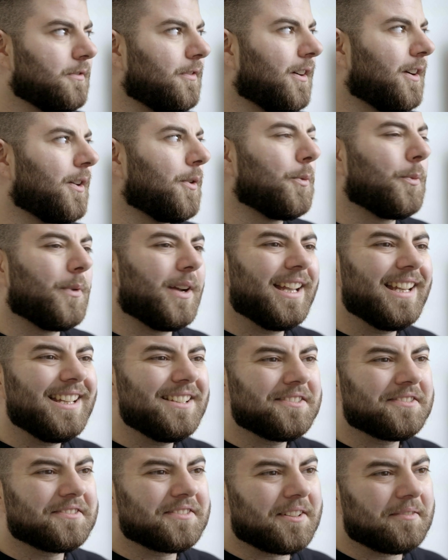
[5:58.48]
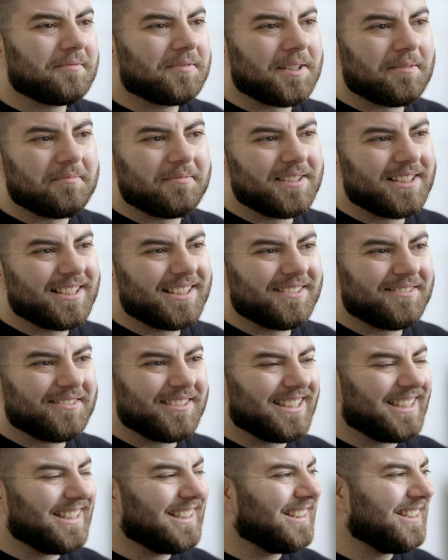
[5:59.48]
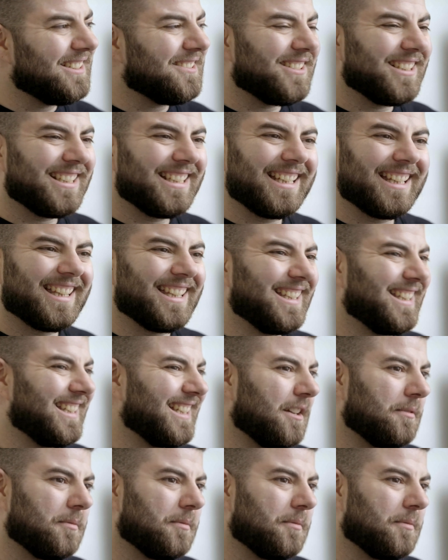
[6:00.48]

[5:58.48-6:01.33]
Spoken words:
far away from Dublin. We didn't know anything